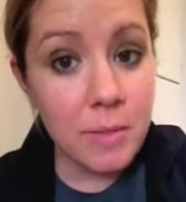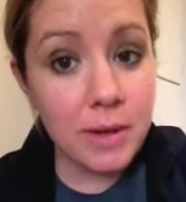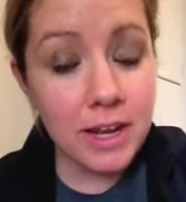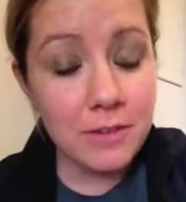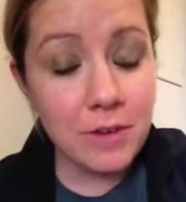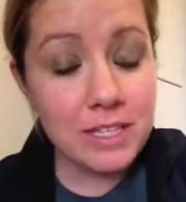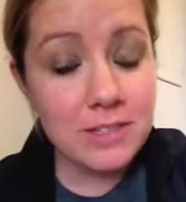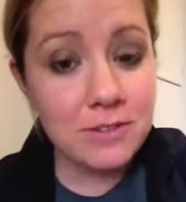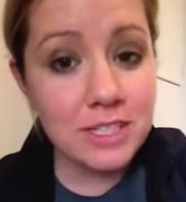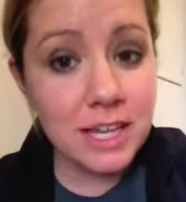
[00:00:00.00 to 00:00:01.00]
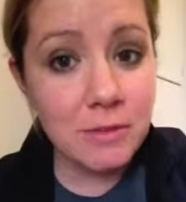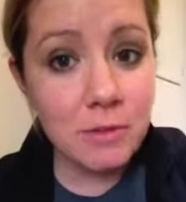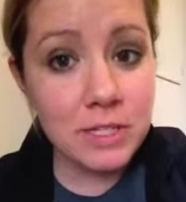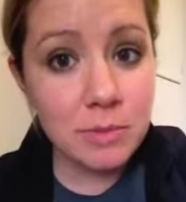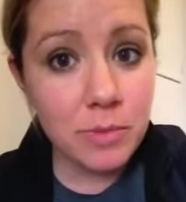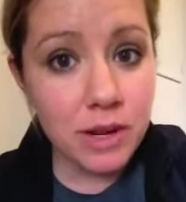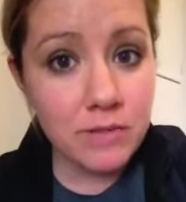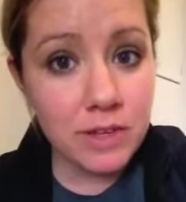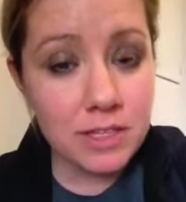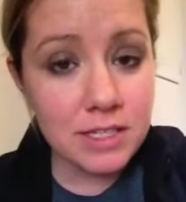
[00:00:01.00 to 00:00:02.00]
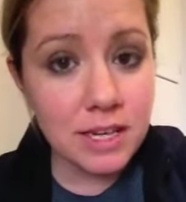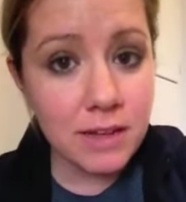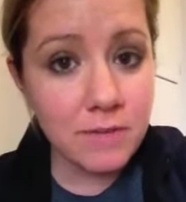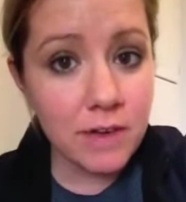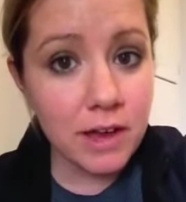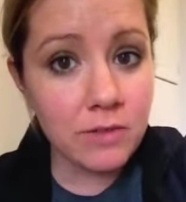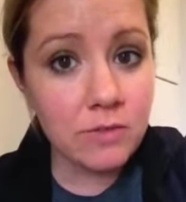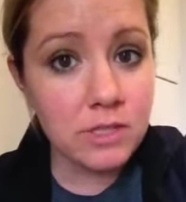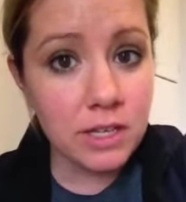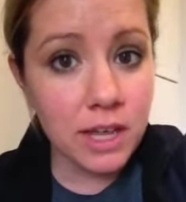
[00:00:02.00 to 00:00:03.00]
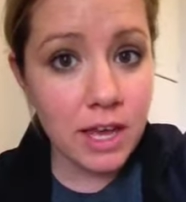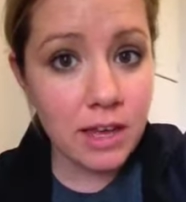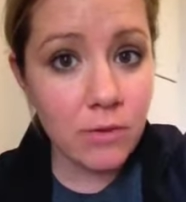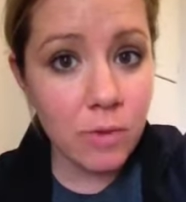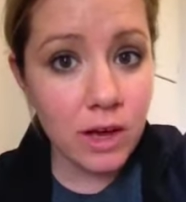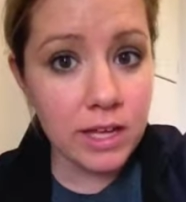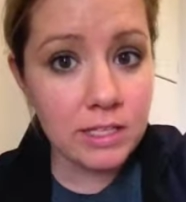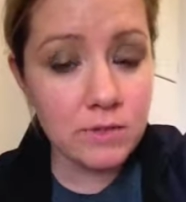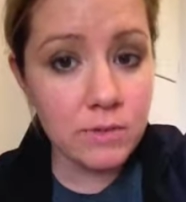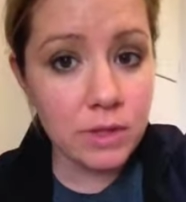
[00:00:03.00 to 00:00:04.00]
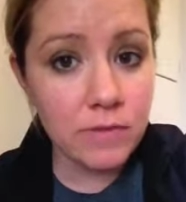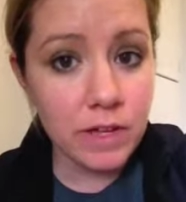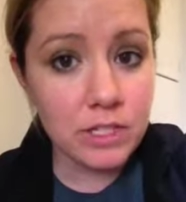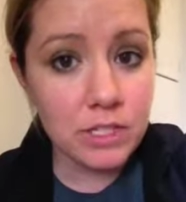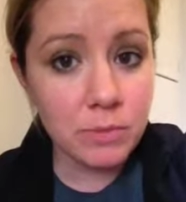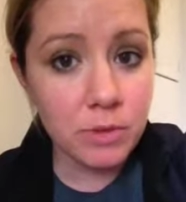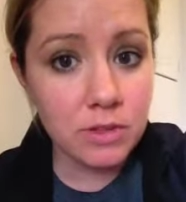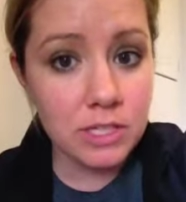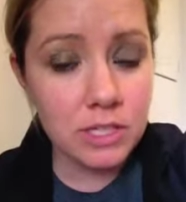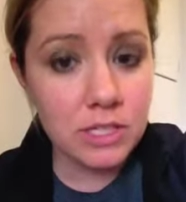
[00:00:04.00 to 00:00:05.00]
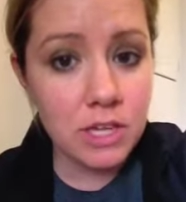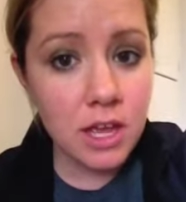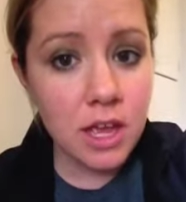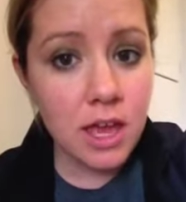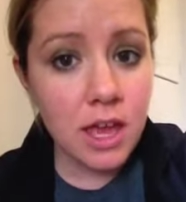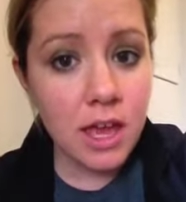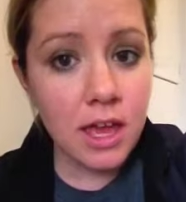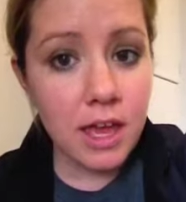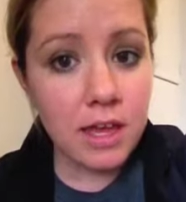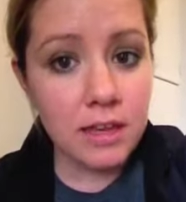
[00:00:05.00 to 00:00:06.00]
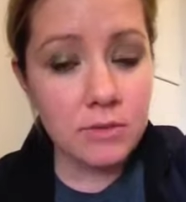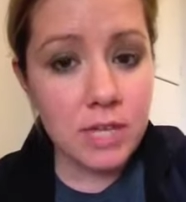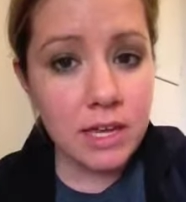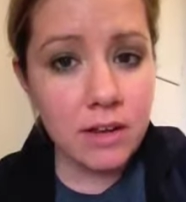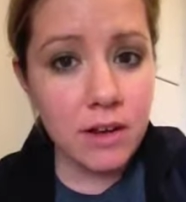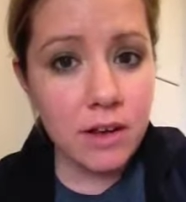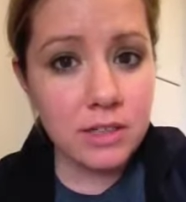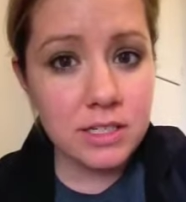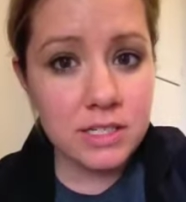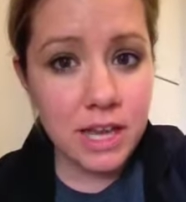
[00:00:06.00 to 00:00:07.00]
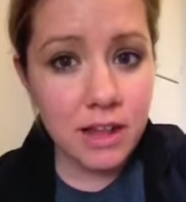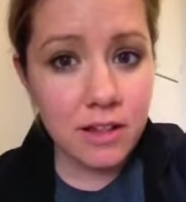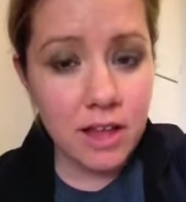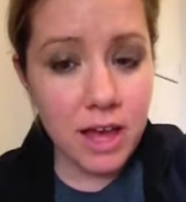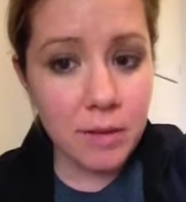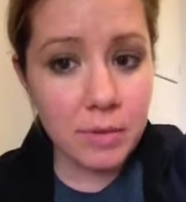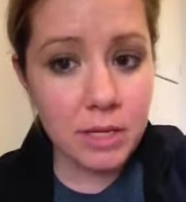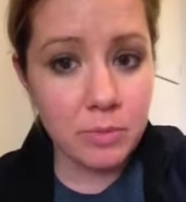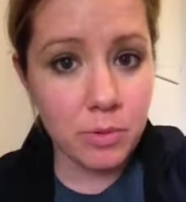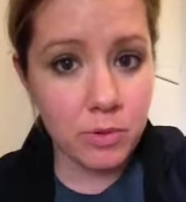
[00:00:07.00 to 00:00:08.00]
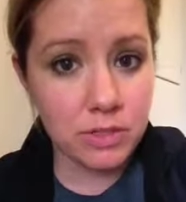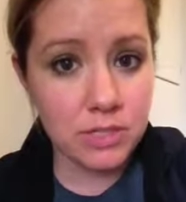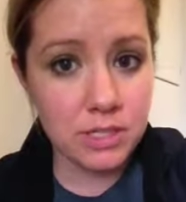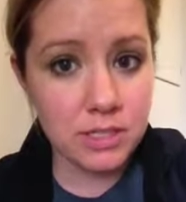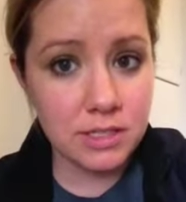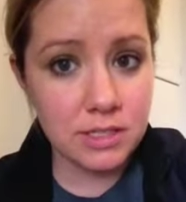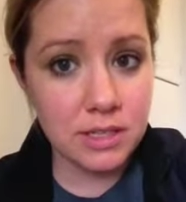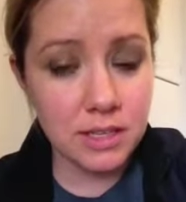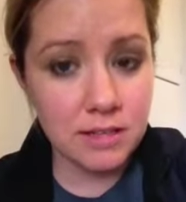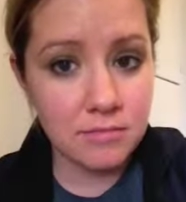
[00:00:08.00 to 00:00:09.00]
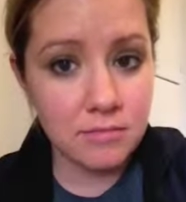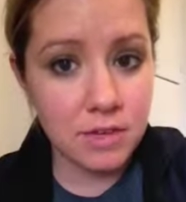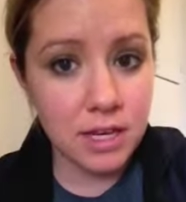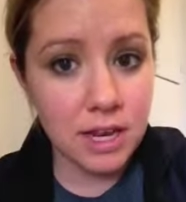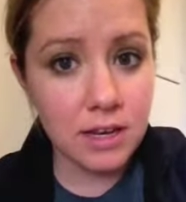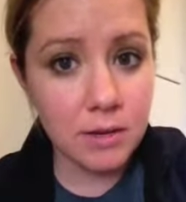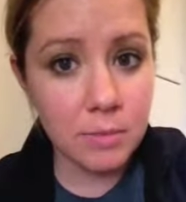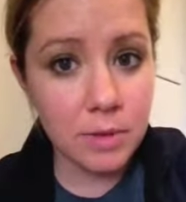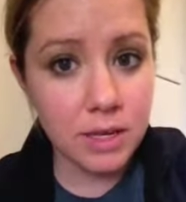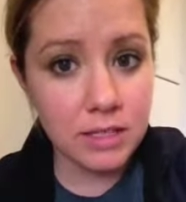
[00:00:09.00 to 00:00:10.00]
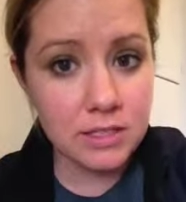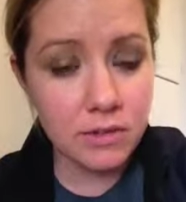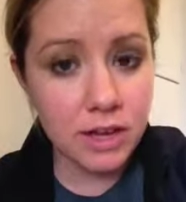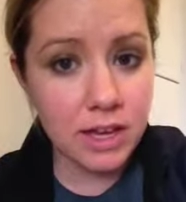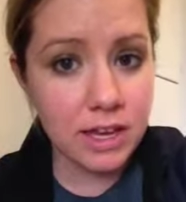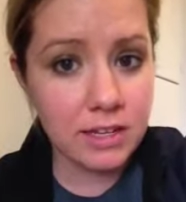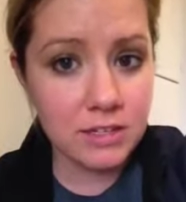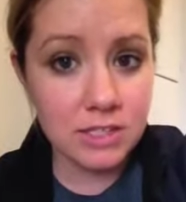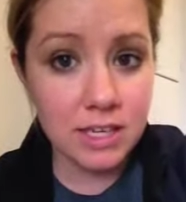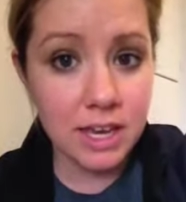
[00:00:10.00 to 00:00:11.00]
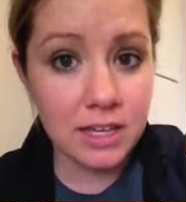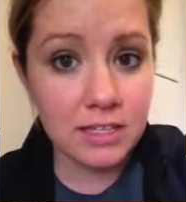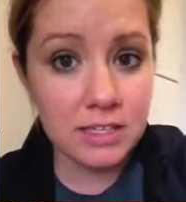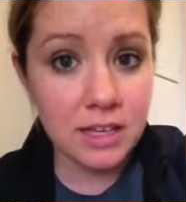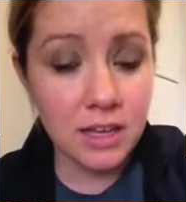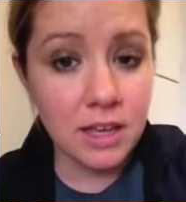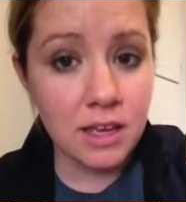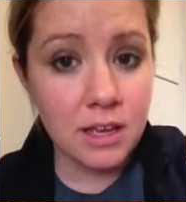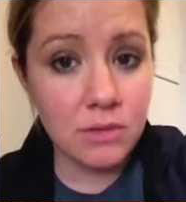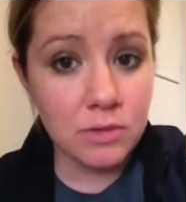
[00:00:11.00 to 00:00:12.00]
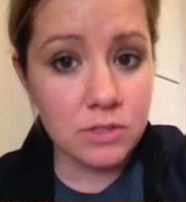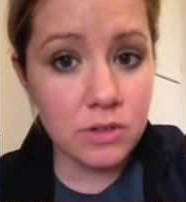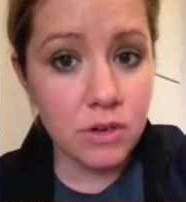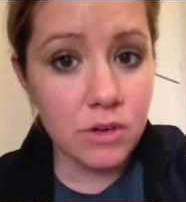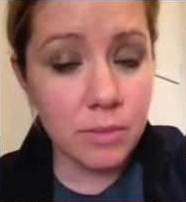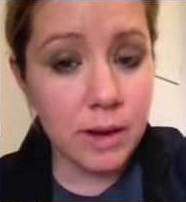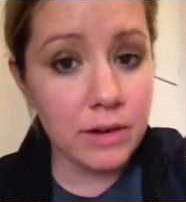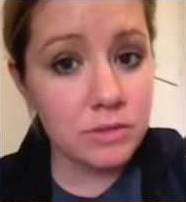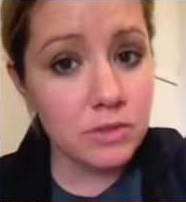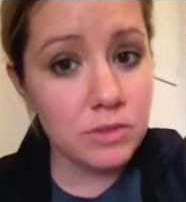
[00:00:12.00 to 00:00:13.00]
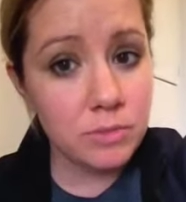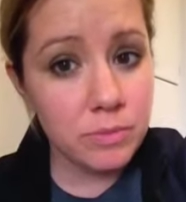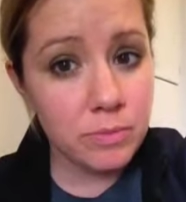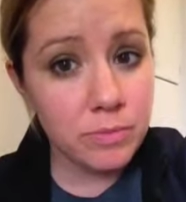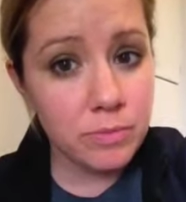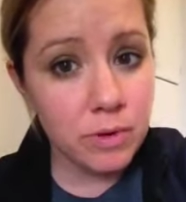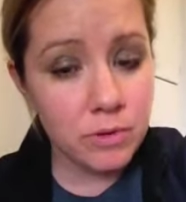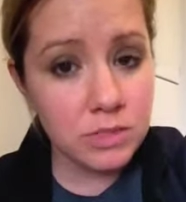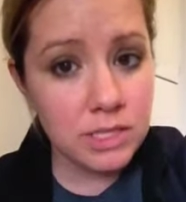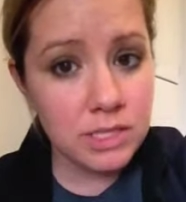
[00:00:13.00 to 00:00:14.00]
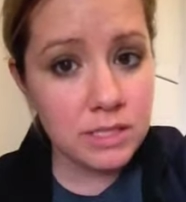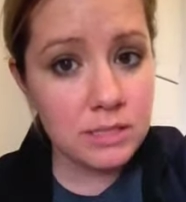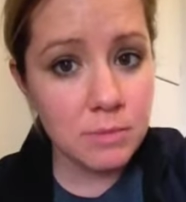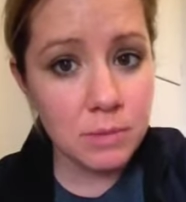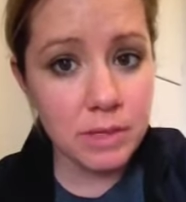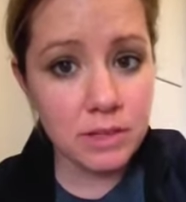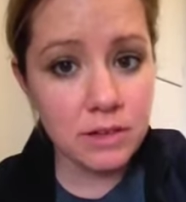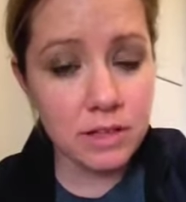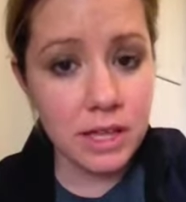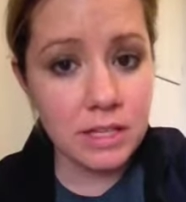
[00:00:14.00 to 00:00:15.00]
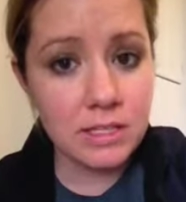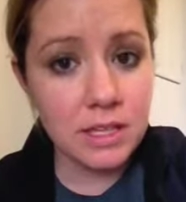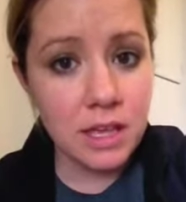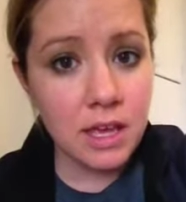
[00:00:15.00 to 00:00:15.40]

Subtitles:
But anyway, so today we went to breakfast and I found an egg white with vegetable dish. And it was kind of hard to tell how many portions it ended up being. So I kind of just guessed it was about 2 proteins, maybe a little less.